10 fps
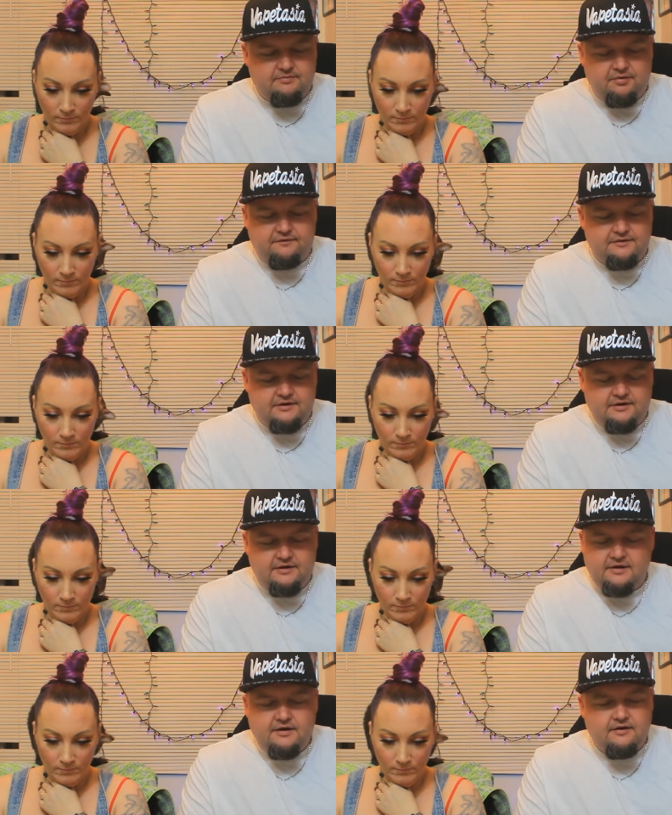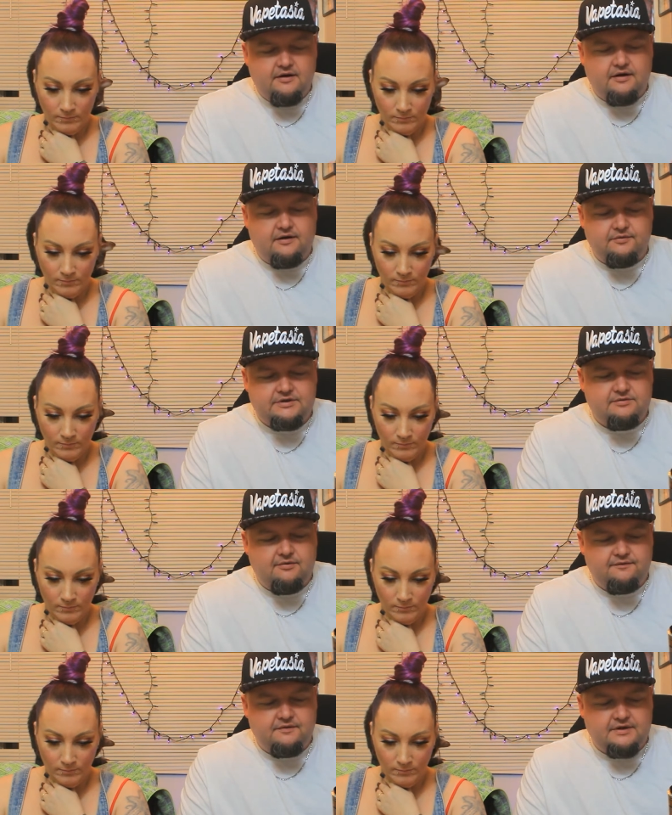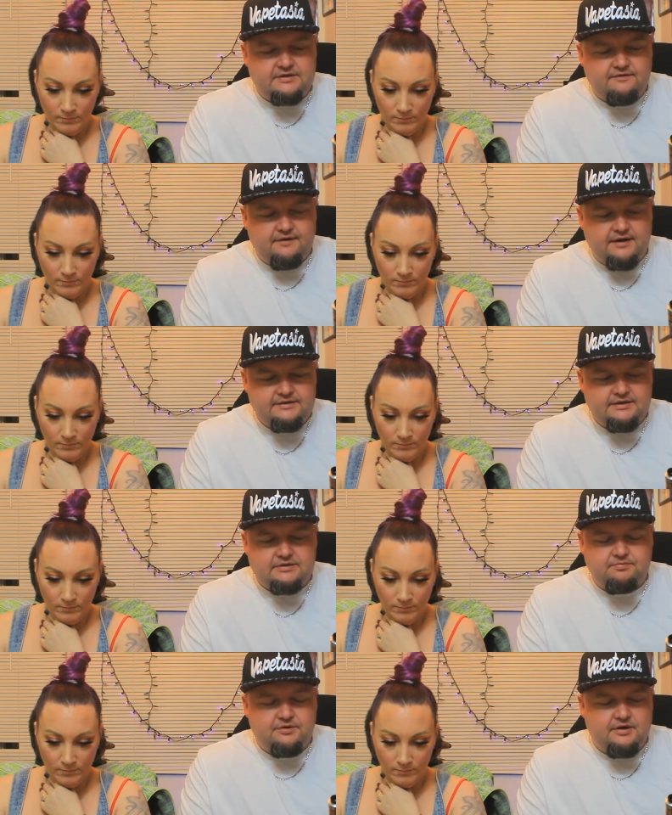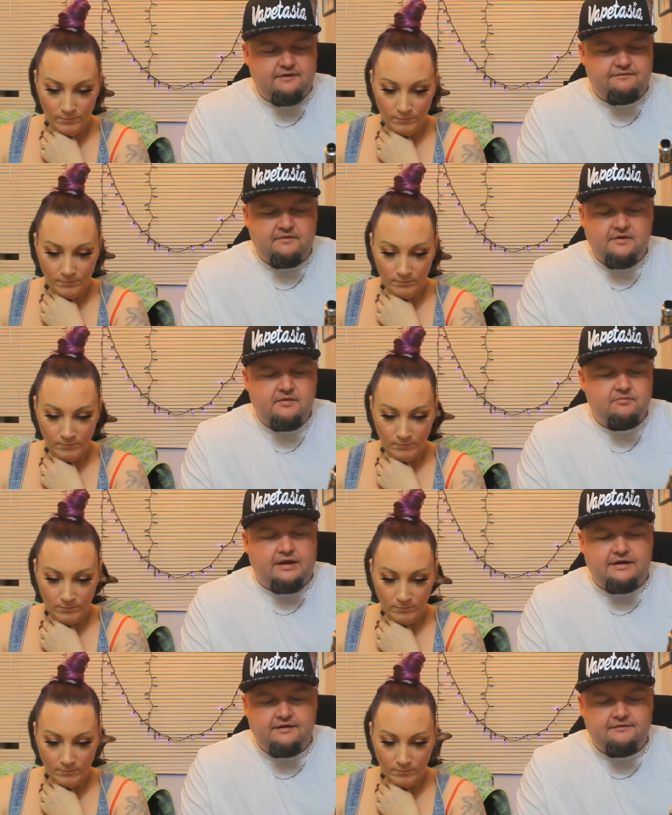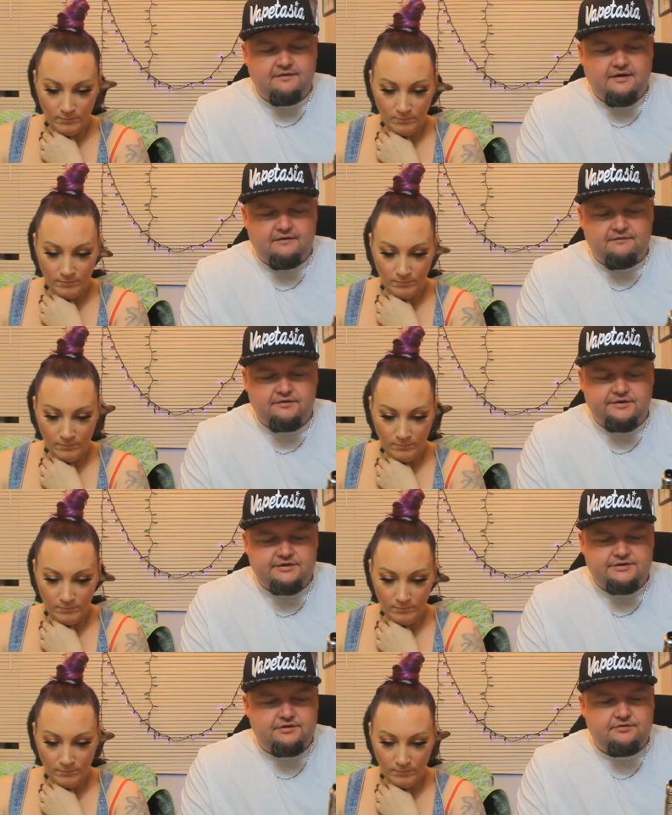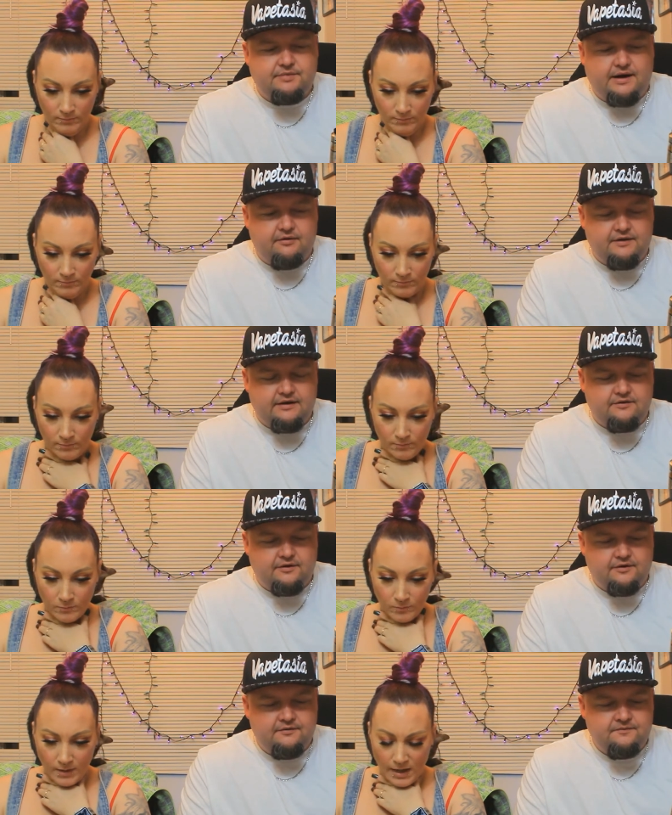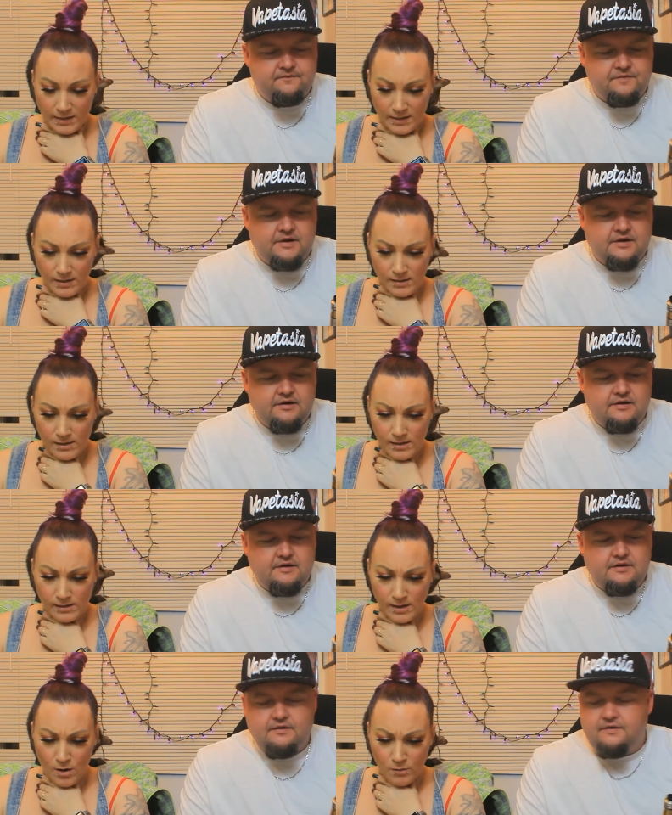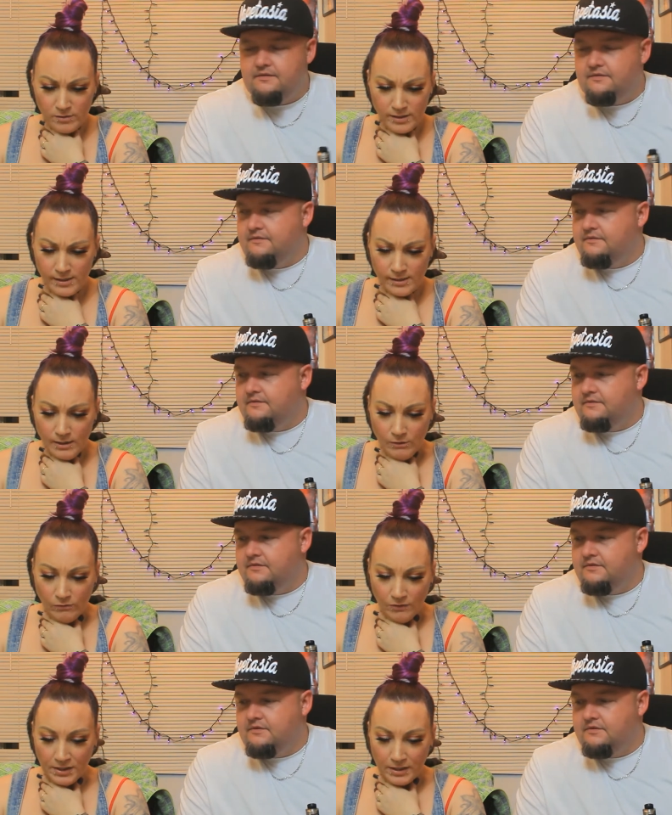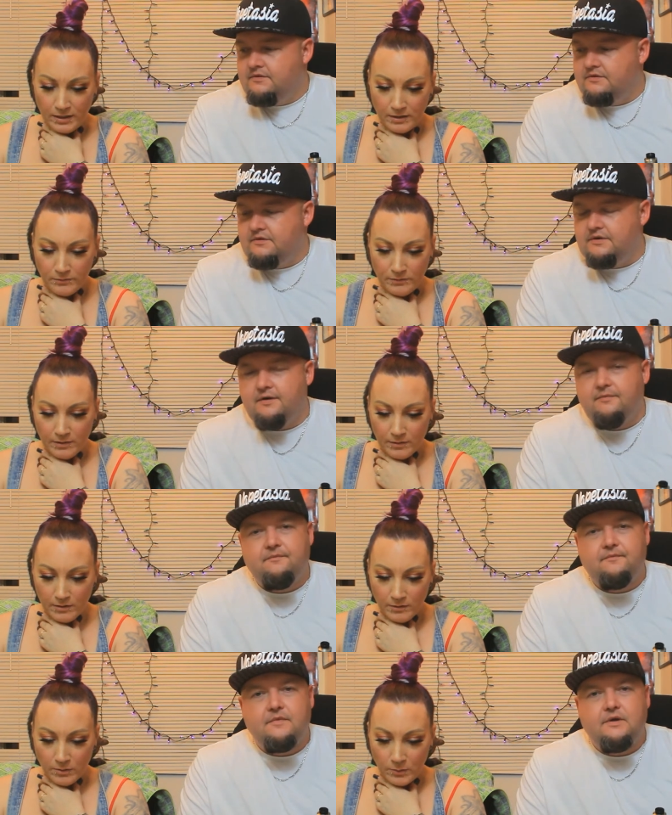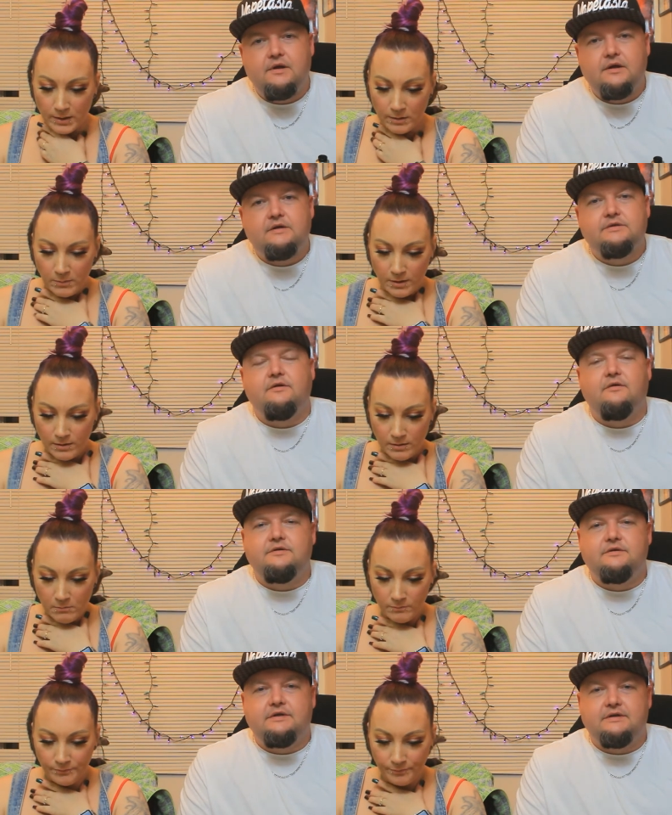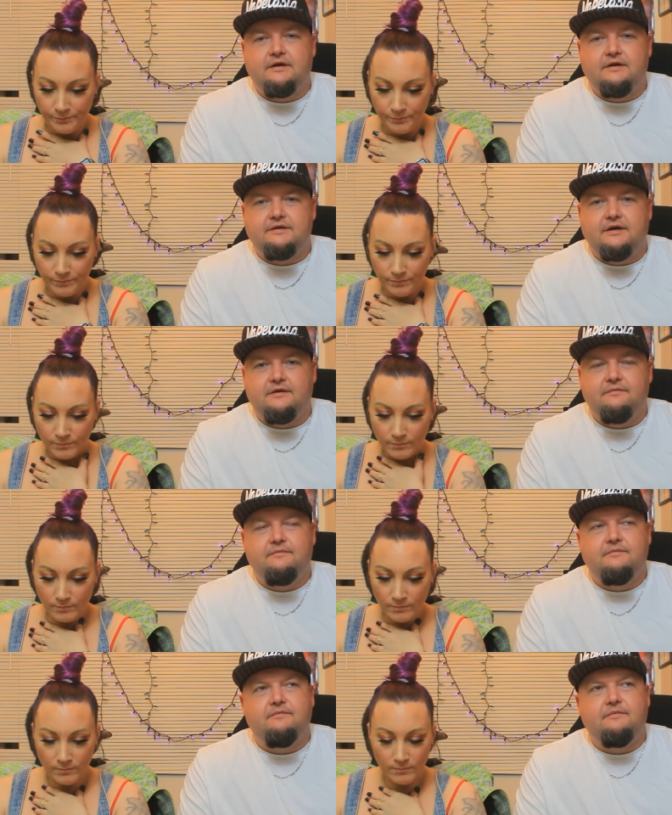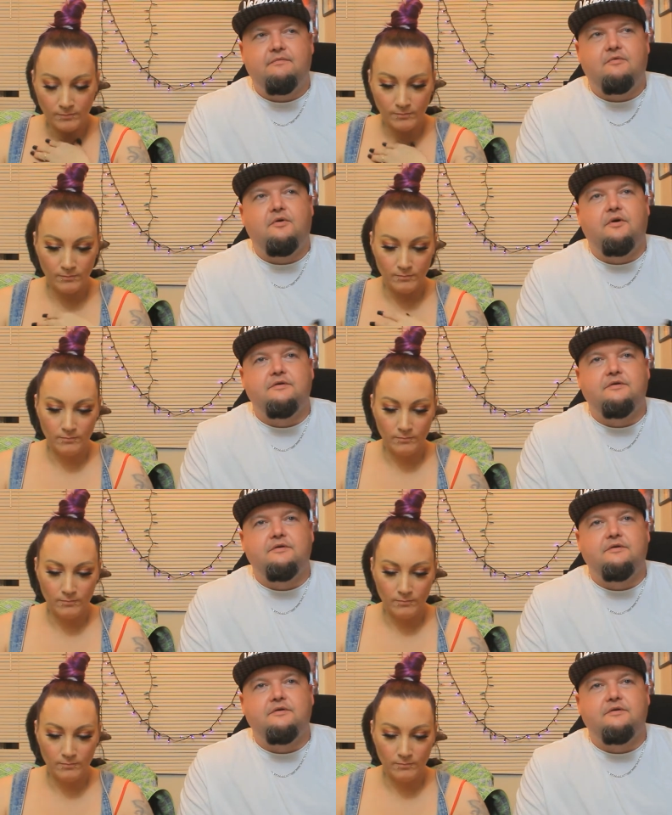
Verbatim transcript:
Speaker 1: perfectly uh, reasonable for this device. It's putting off plenty of uh, voltage to power that coil.
Speaker 2: It's, it is OCC it? Yeah. I don't know what that means. So OCC
Speaker 1: is a, is a coil